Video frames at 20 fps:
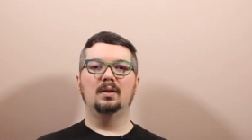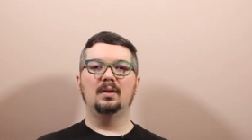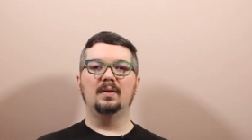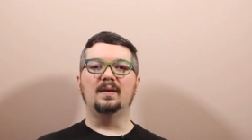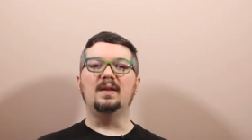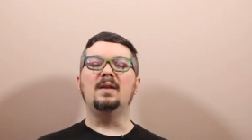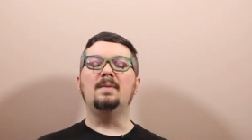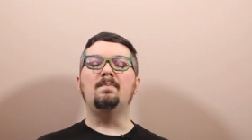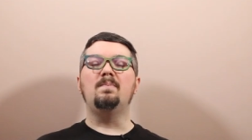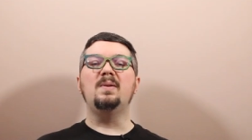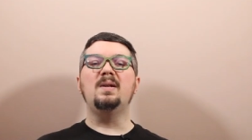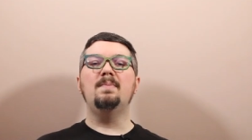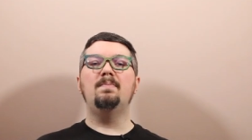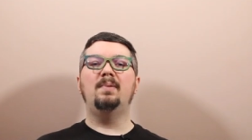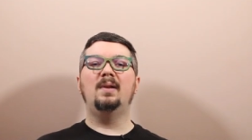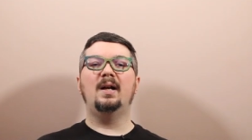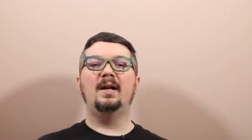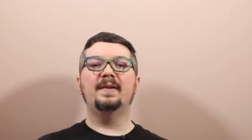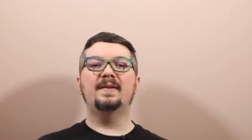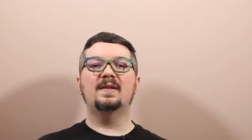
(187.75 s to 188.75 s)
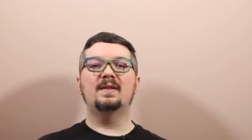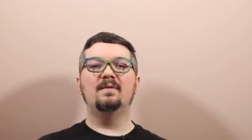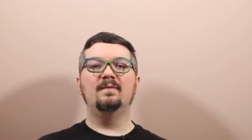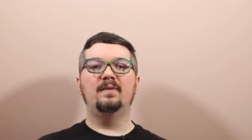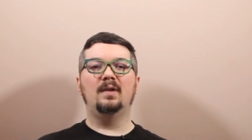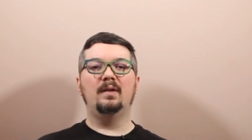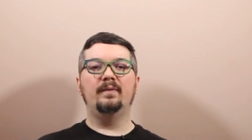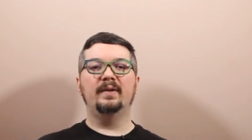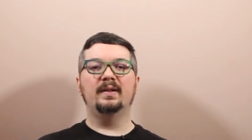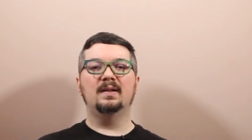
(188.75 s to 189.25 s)
The B-plots
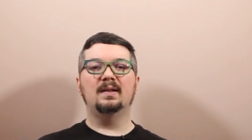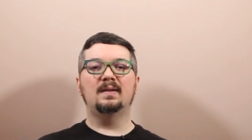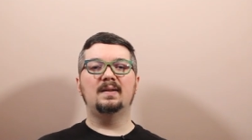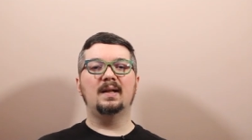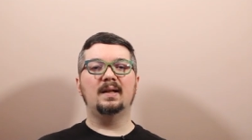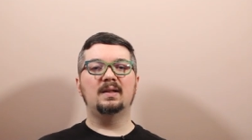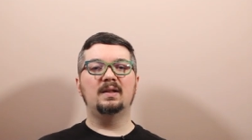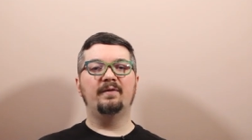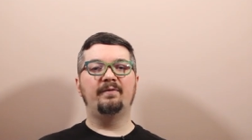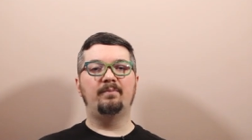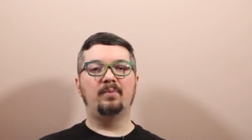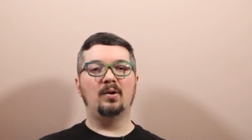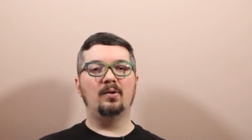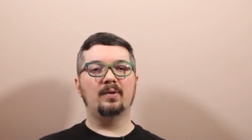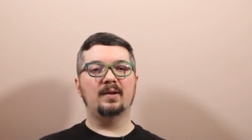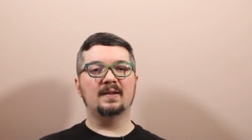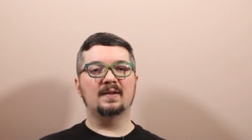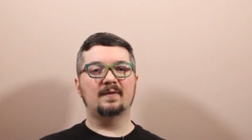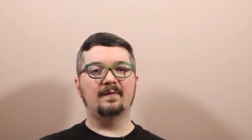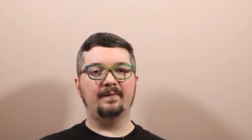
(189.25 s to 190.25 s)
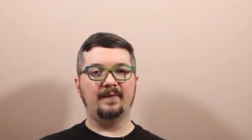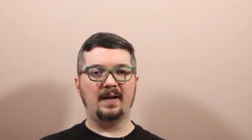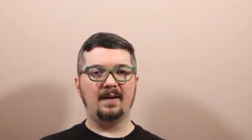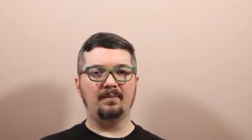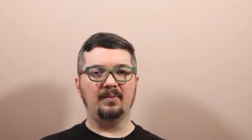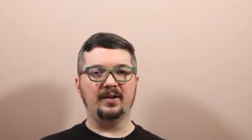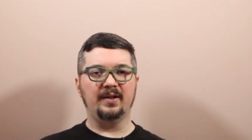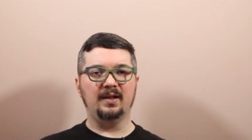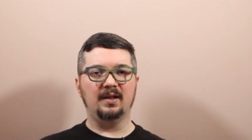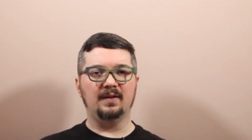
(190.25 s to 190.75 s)
involving Detective Brogan's
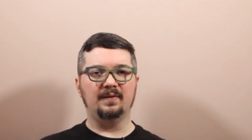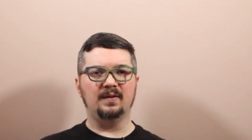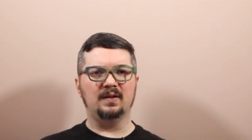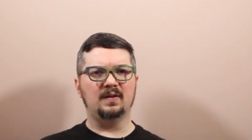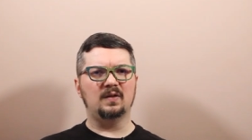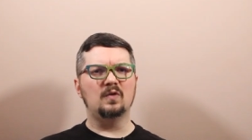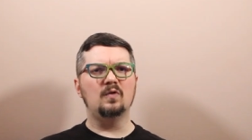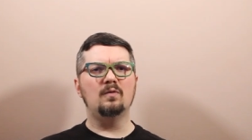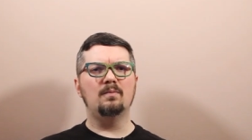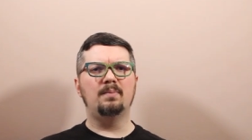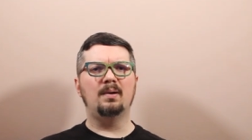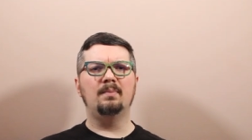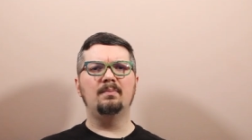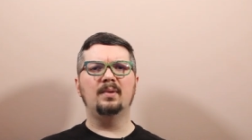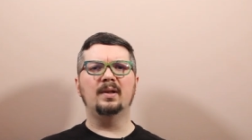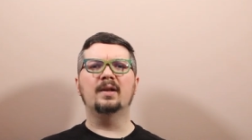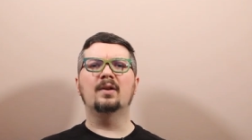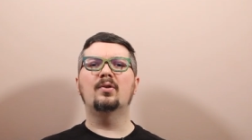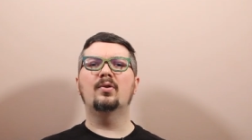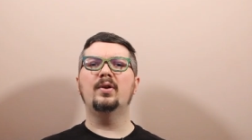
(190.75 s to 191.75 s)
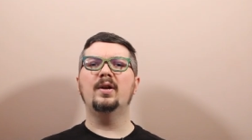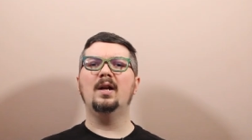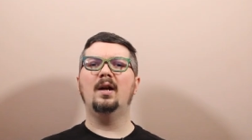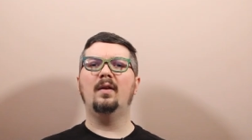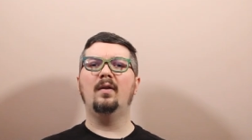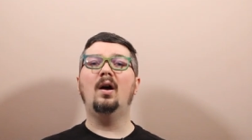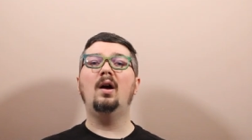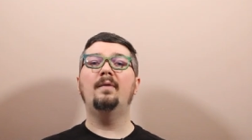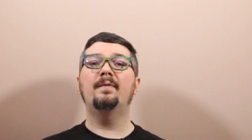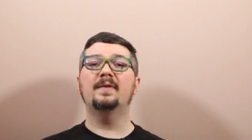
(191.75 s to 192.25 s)
family and the two bumbling
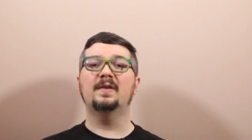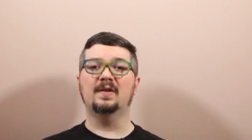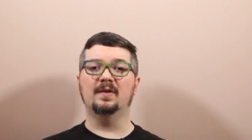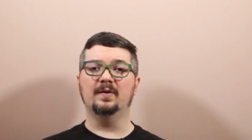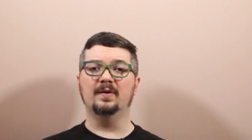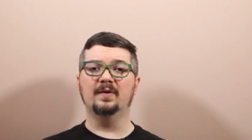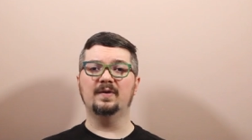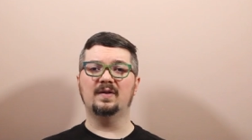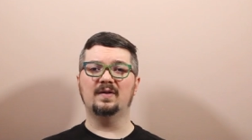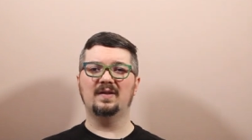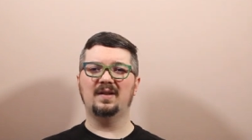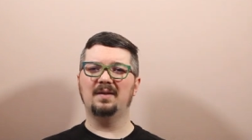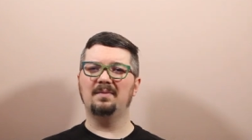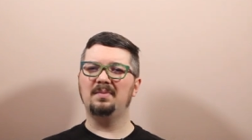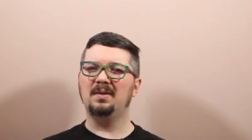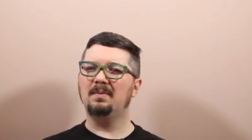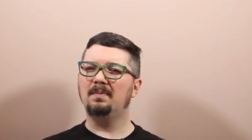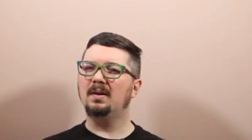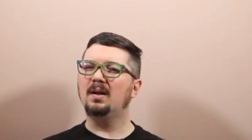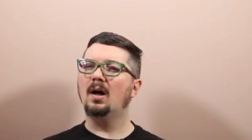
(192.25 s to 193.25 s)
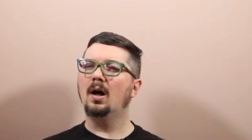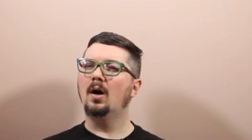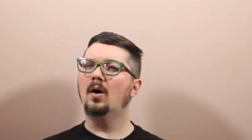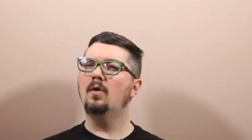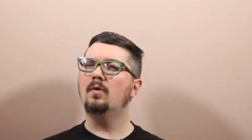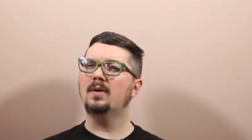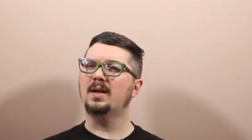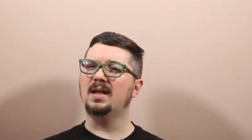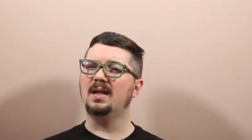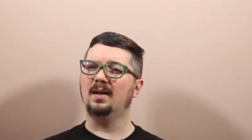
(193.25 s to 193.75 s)
Creon officers can be a bit
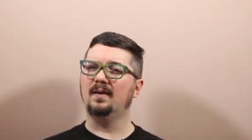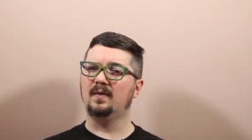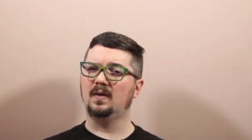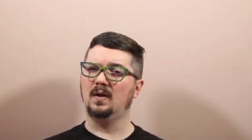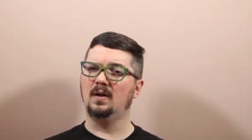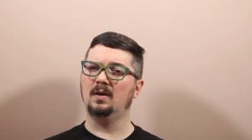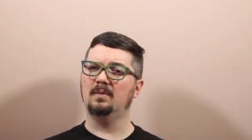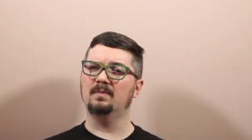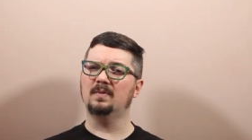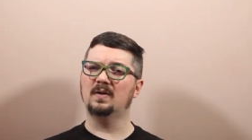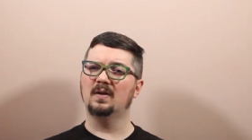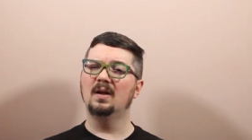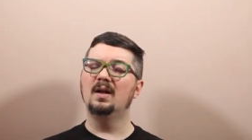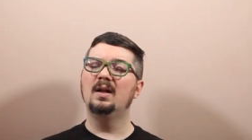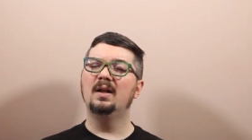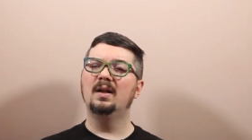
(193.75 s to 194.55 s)
hokey at times,